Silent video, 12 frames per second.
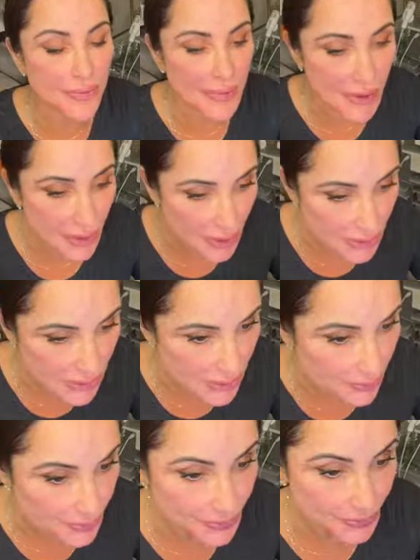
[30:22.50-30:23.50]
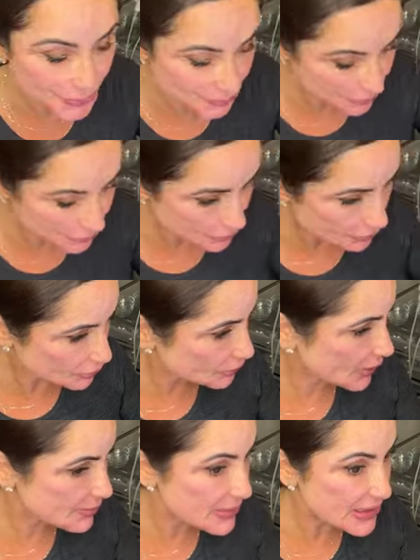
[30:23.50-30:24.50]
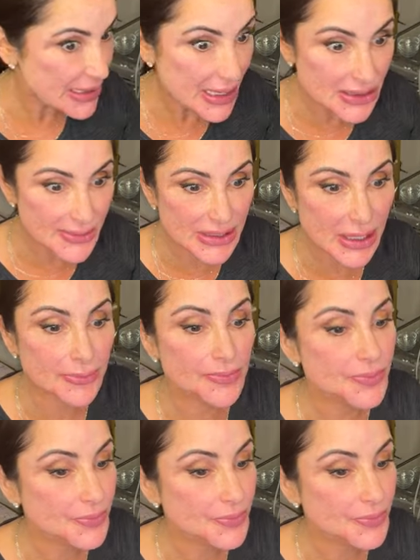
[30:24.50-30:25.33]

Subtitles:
It hurts, but it has to be done.